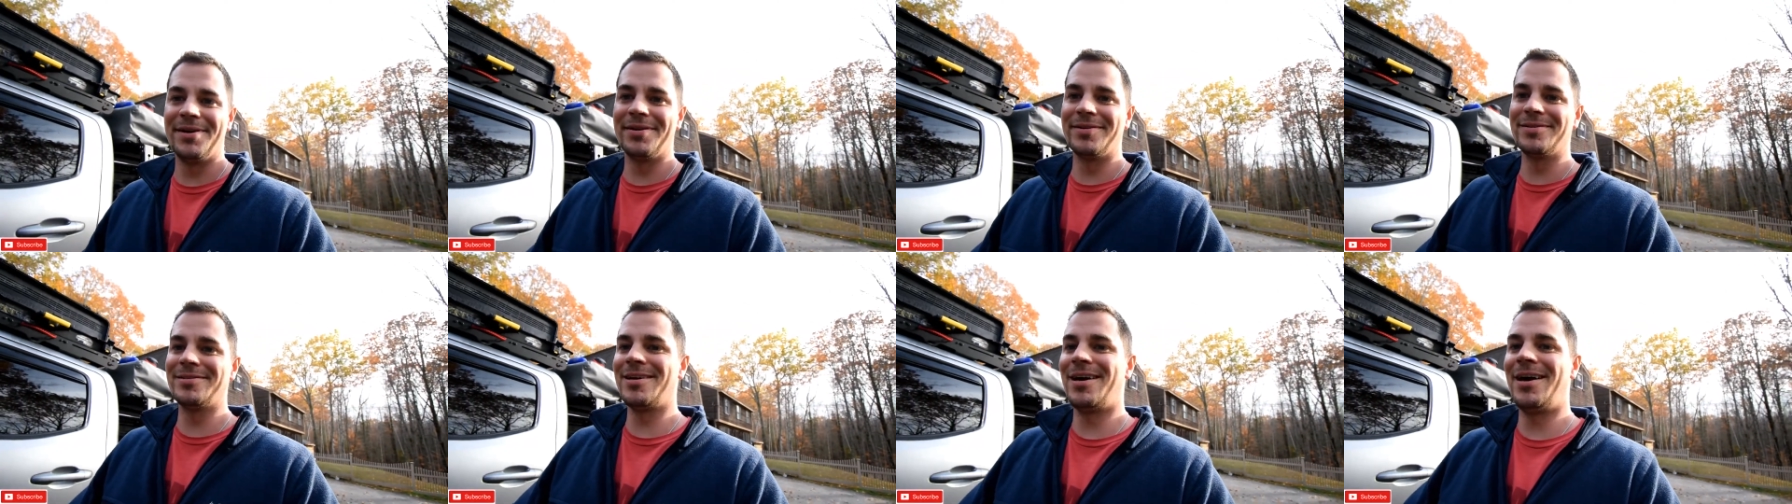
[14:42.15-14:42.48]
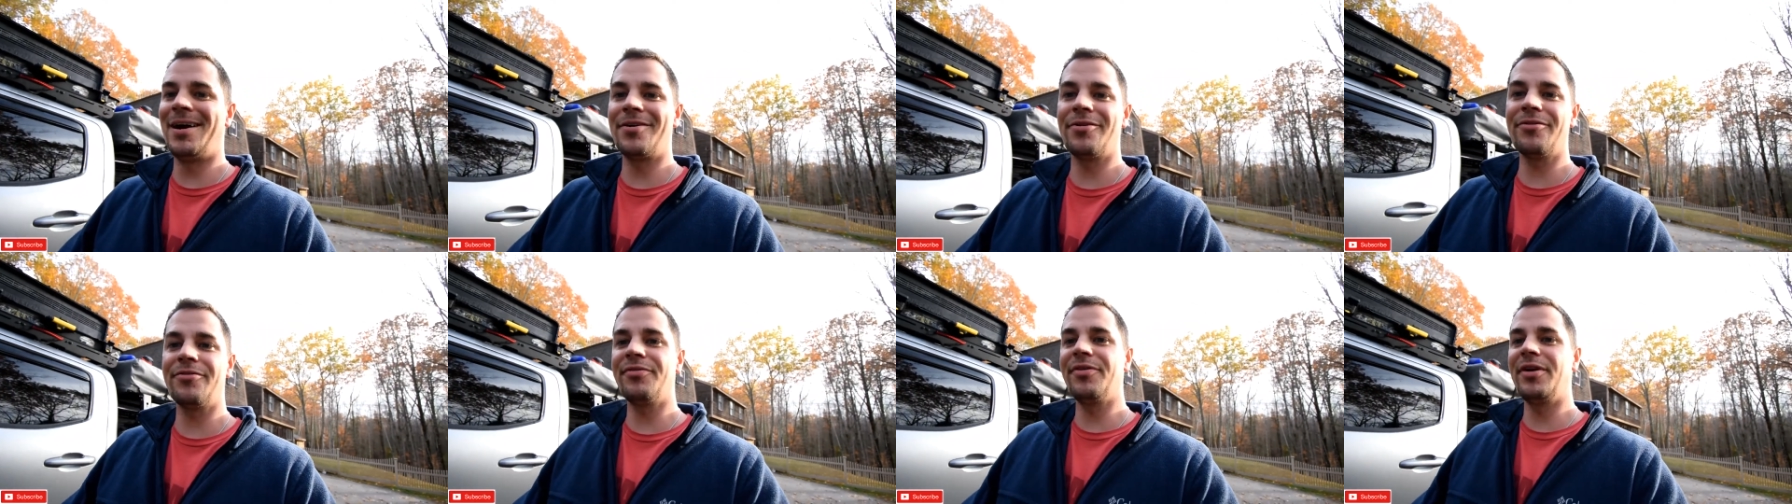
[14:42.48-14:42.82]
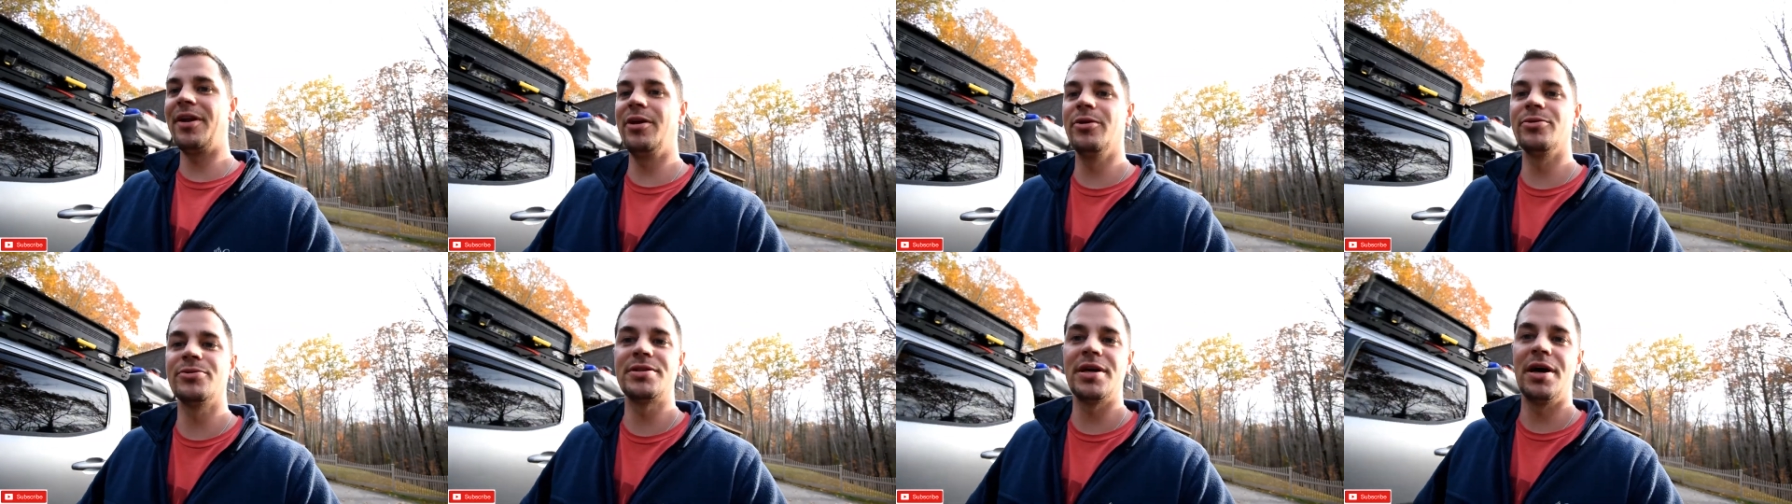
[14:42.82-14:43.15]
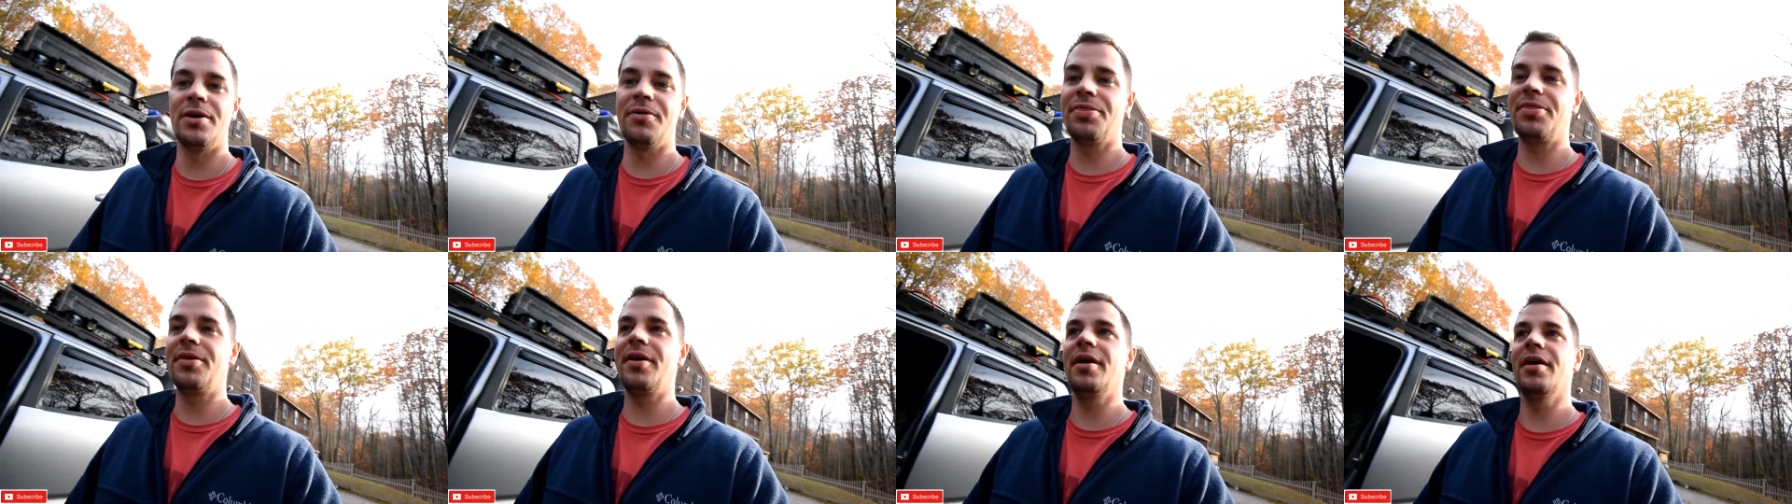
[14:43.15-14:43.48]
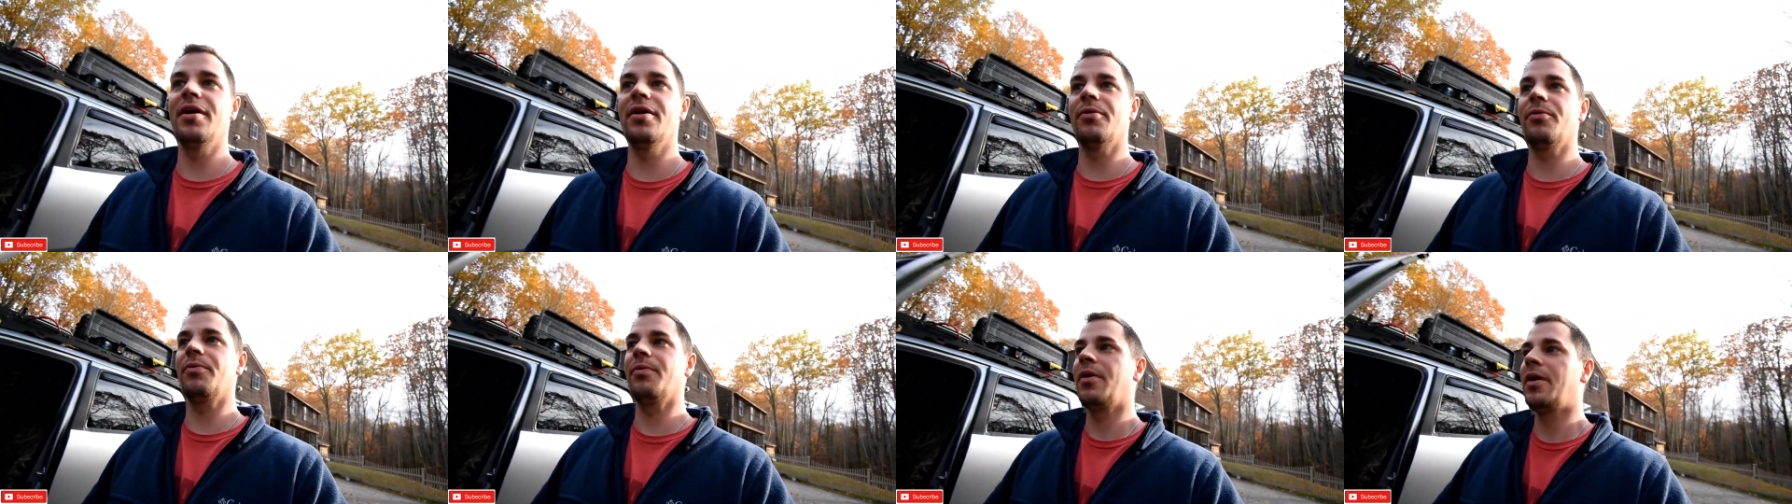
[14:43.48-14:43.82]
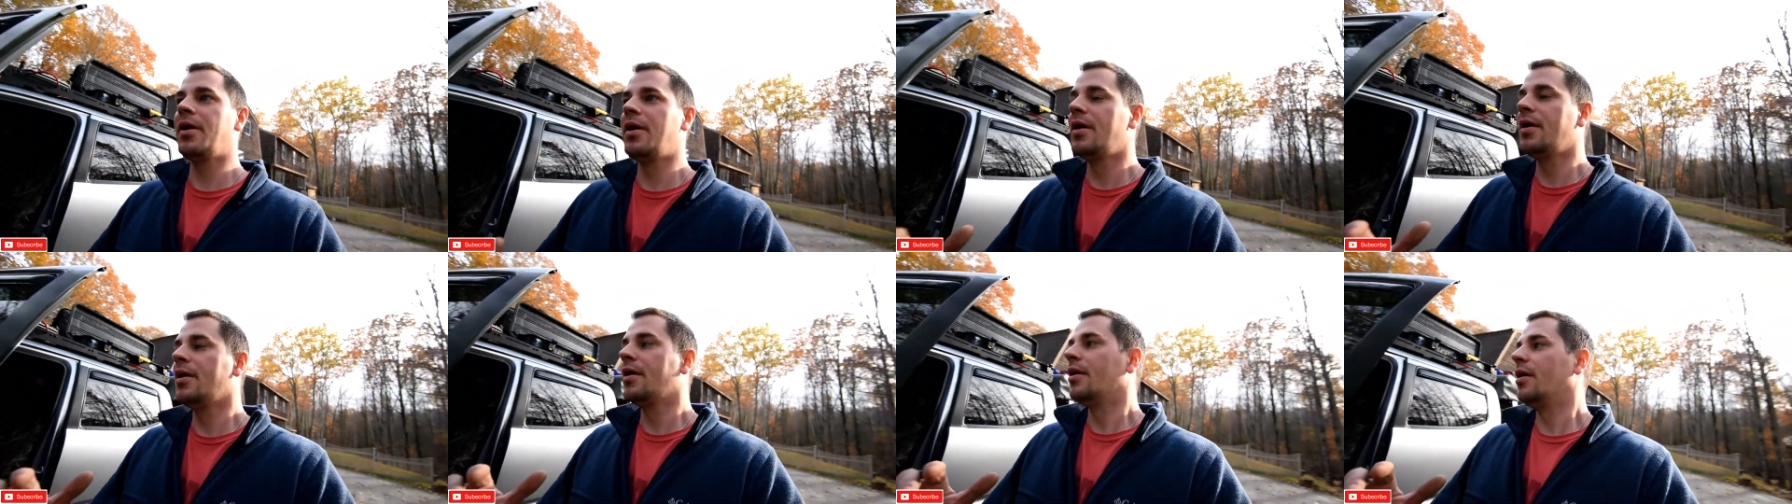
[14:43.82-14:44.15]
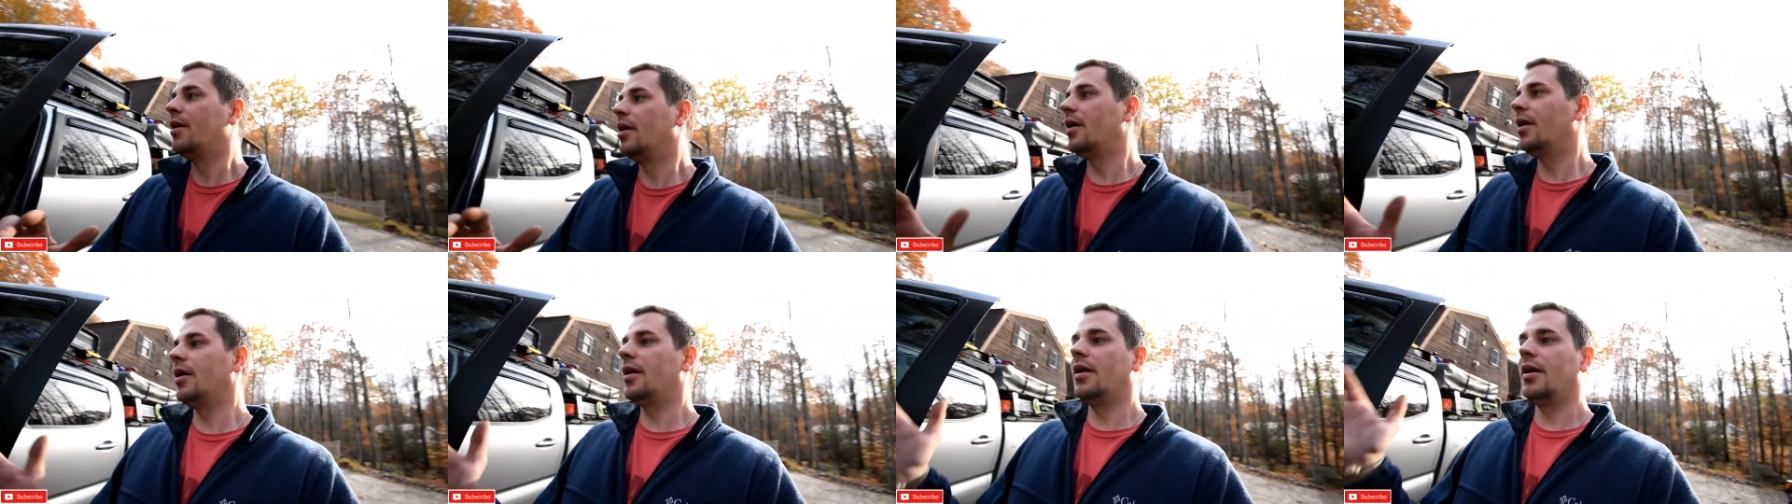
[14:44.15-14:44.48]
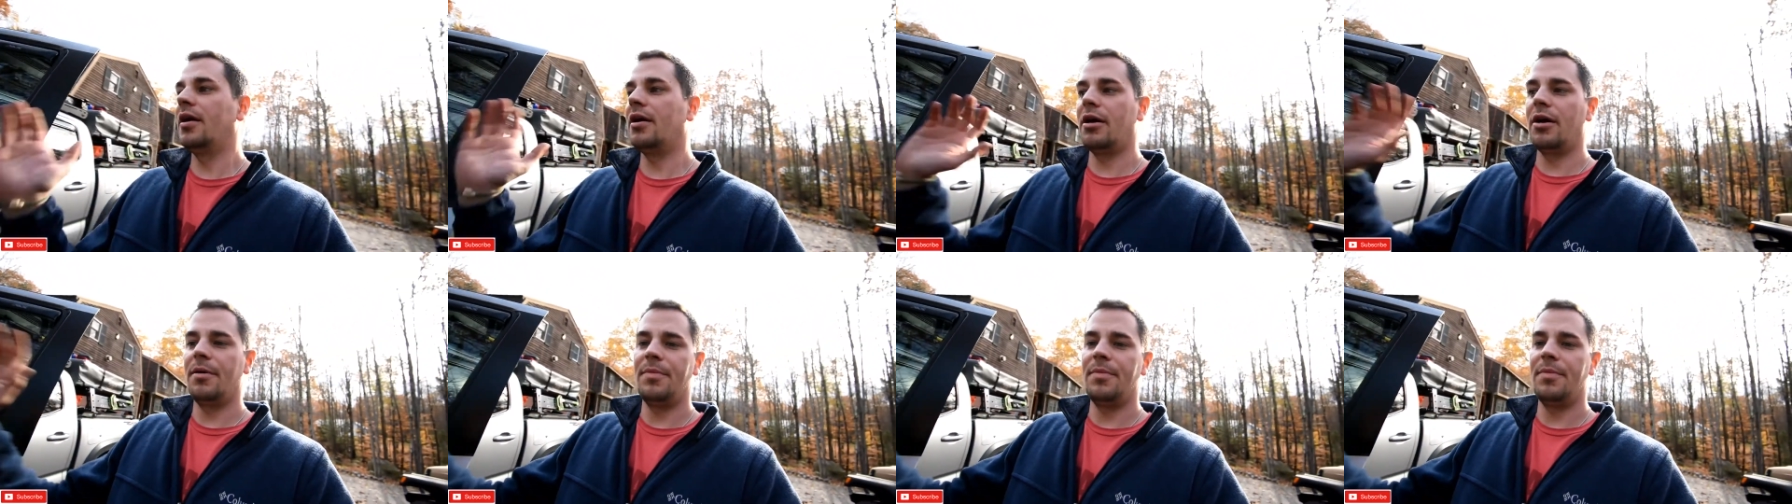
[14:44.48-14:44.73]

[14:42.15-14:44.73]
there's 100 videos out there uh,